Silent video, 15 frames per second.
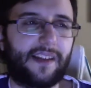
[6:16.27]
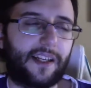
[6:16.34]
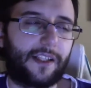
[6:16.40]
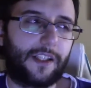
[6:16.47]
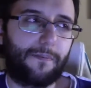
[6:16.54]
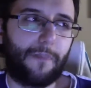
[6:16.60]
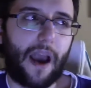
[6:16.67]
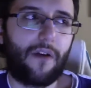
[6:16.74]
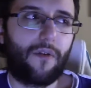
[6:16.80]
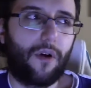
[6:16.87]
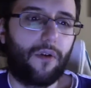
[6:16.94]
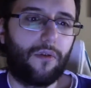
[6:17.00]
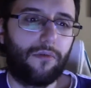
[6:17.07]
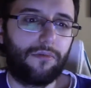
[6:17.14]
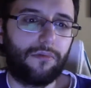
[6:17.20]
Like,
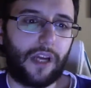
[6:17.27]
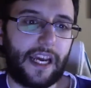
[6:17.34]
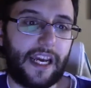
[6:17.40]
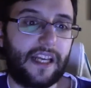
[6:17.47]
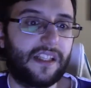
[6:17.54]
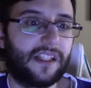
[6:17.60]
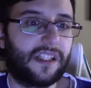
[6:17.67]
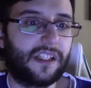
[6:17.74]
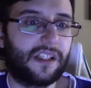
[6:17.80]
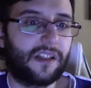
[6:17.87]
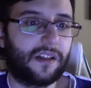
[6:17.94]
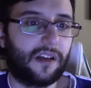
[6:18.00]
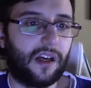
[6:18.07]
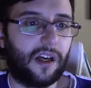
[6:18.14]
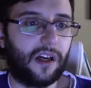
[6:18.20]
Spyro
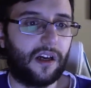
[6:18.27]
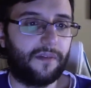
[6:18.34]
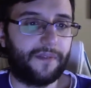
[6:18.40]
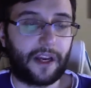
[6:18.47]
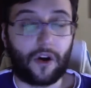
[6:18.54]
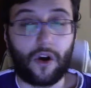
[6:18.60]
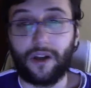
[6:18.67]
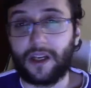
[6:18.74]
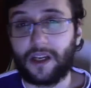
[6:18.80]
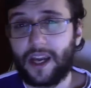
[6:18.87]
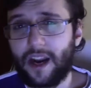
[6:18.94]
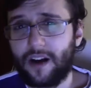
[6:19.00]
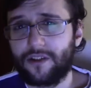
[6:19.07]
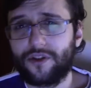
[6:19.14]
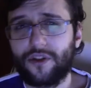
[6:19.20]
is an iconic
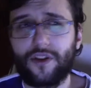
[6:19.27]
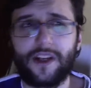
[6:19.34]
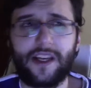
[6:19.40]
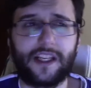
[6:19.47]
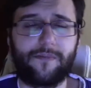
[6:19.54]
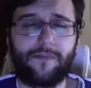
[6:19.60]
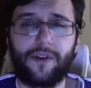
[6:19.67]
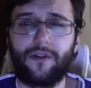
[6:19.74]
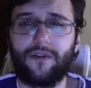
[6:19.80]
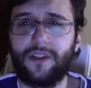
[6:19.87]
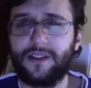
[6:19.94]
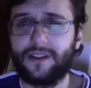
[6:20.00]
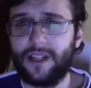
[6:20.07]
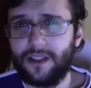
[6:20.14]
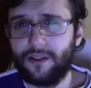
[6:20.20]
character. He has been on
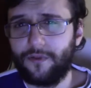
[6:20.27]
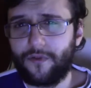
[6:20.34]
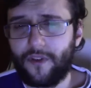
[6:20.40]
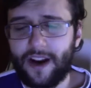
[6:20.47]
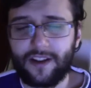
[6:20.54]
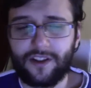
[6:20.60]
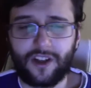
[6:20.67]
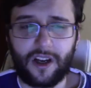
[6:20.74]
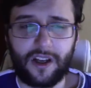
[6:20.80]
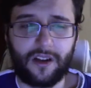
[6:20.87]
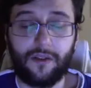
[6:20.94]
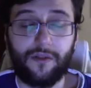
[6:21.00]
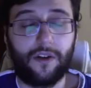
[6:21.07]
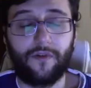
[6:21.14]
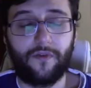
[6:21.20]
Nintendo
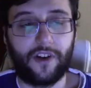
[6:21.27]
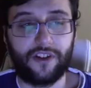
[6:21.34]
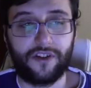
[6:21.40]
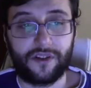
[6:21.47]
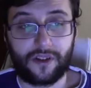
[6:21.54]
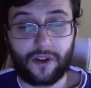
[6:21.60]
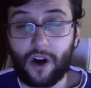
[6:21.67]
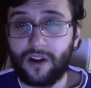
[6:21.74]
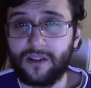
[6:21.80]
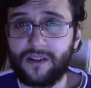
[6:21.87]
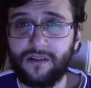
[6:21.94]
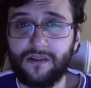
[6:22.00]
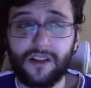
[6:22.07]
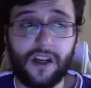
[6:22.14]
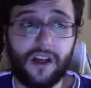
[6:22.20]

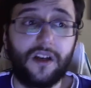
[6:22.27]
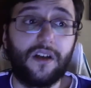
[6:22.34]
consoles.